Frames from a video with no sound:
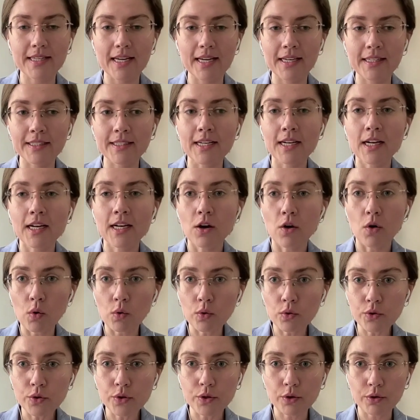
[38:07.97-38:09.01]
And
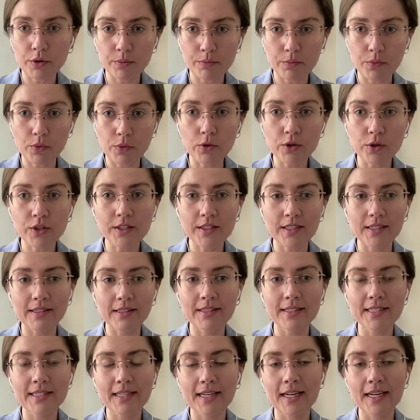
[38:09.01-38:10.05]
also importantly,
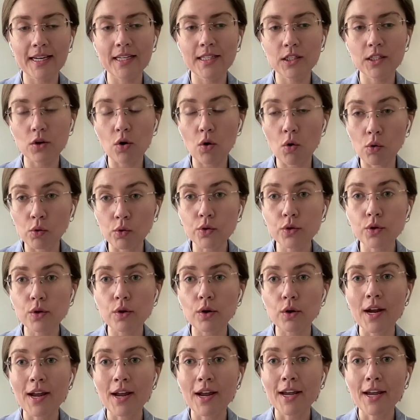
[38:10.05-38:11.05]
this case also